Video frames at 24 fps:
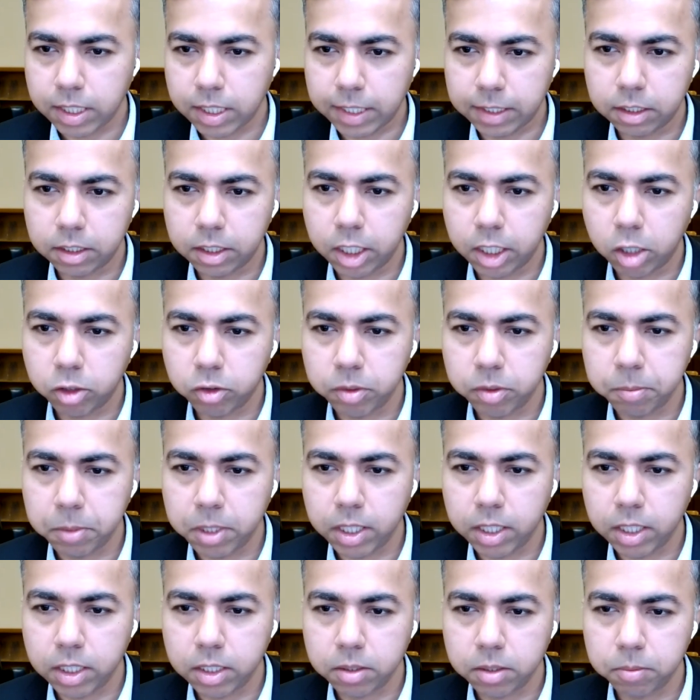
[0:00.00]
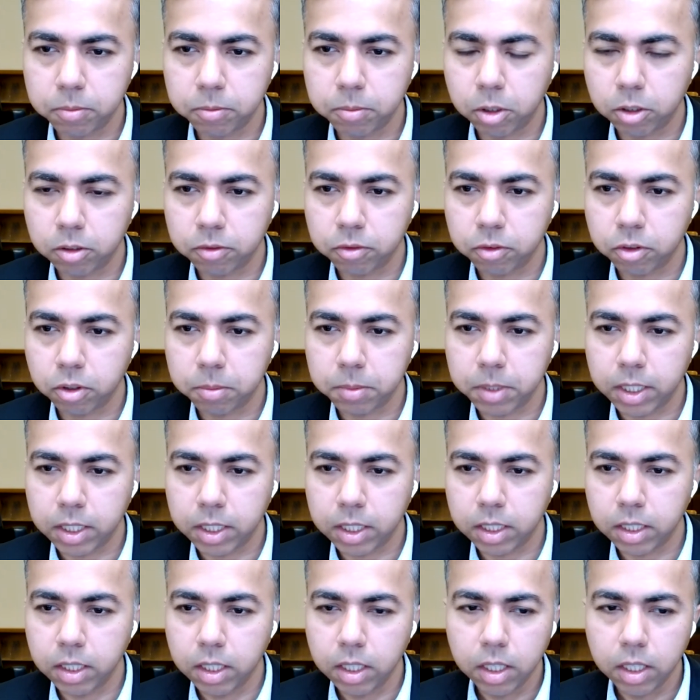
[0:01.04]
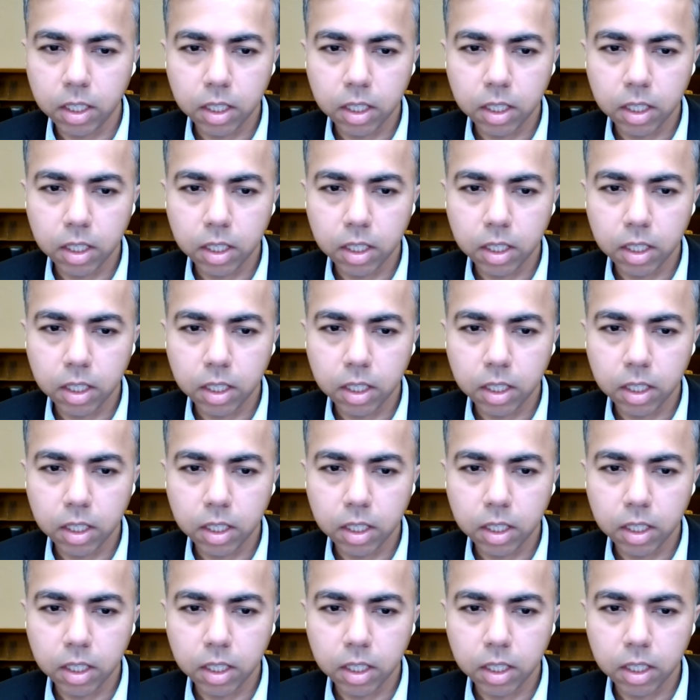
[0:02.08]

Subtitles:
that are now in place from a